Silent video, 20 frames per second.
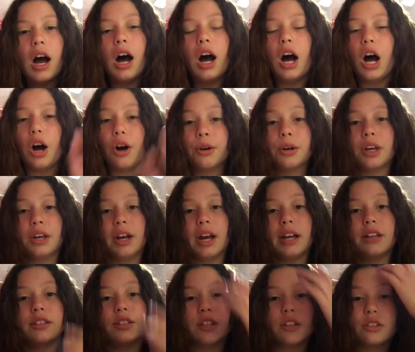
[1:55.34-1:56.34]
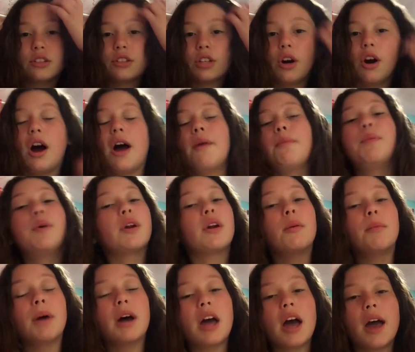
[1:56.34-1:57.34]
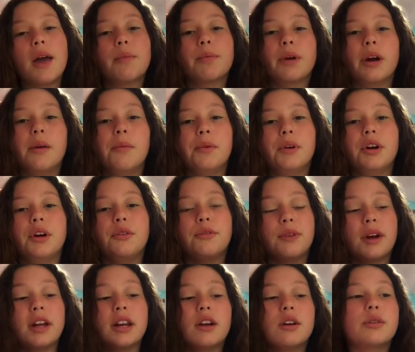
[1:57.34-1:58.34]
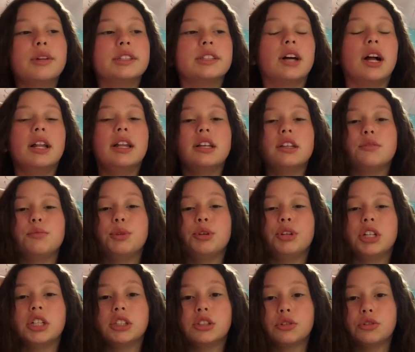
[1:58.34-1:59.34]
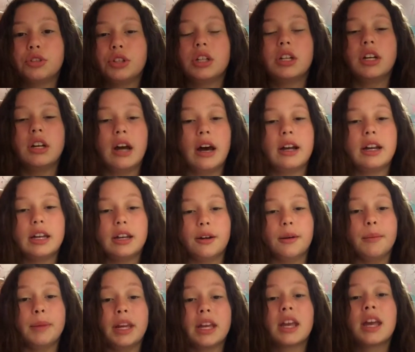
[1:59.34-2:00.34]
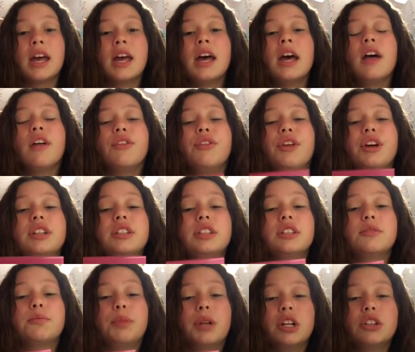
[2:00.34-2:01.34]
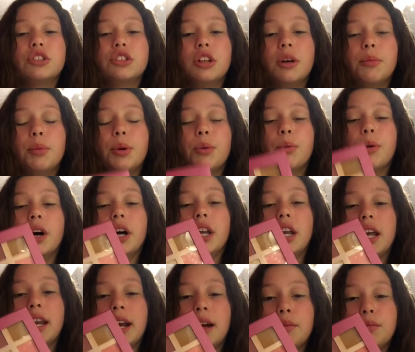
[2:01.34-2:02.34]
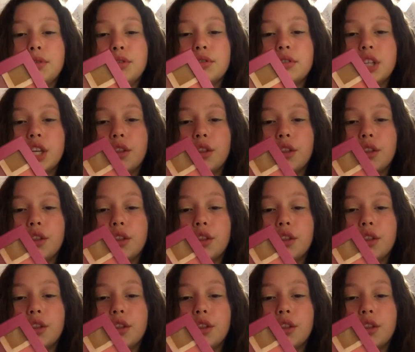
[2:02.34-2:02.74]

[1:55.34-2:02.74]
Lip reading: Okay guys, so I put on my eye primer and right now Quetzali is muted so she cannot hear me. This is blush number 1 and I'm using the